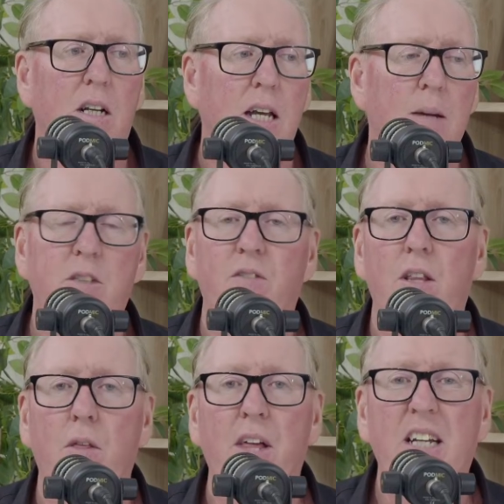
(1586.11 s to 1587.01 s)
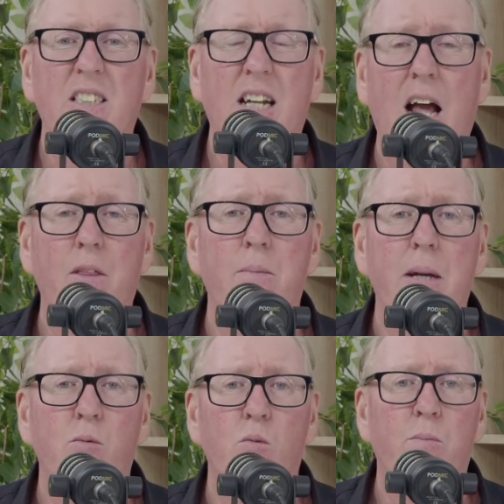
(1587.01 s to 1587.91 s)
heaps of other things and other
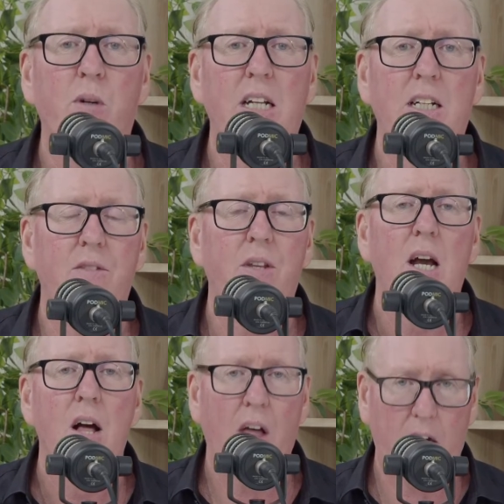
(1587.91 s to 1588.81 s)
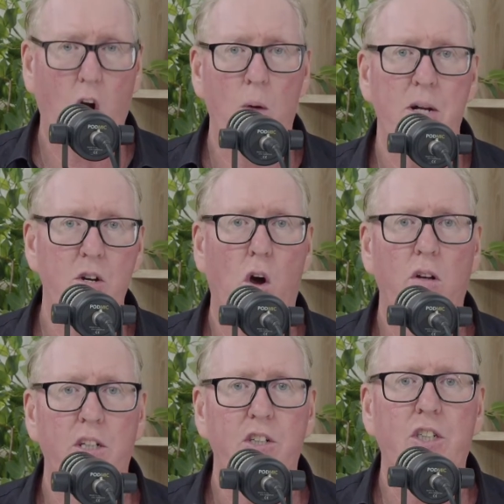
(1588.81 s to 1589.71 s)
people and bringing in that common
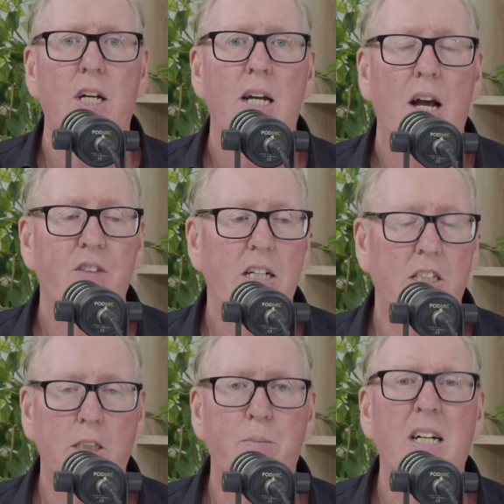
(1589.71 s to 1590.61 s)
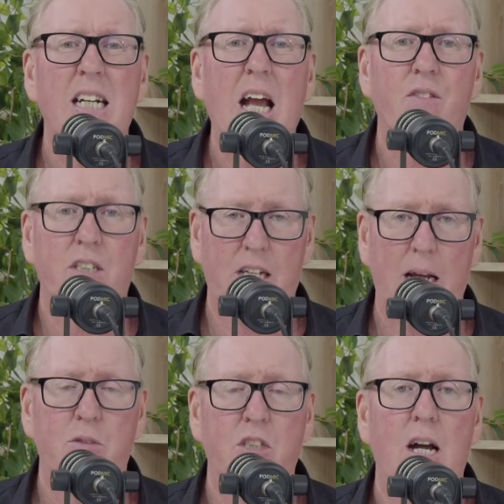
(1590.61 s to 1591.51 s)
knowledge and then just spitting out the
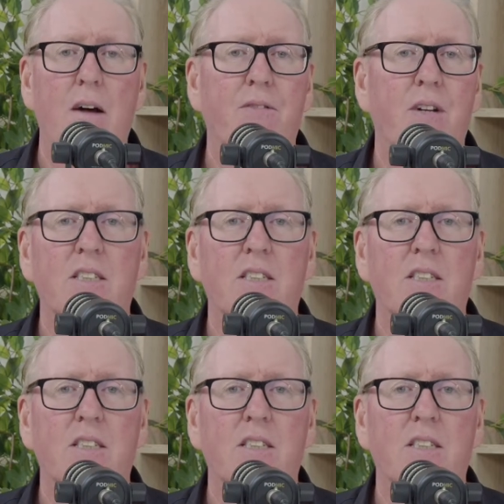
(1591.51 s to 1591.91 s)
same stuff.